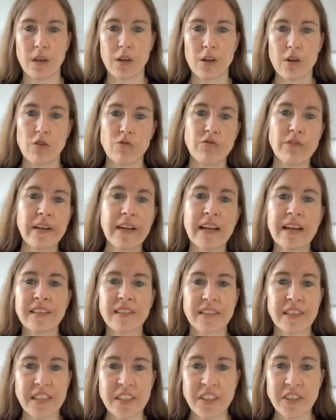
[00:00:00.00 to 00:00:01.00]

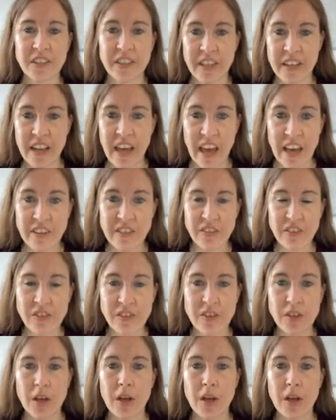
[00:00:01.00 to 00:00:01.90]
Relaxation, in essence,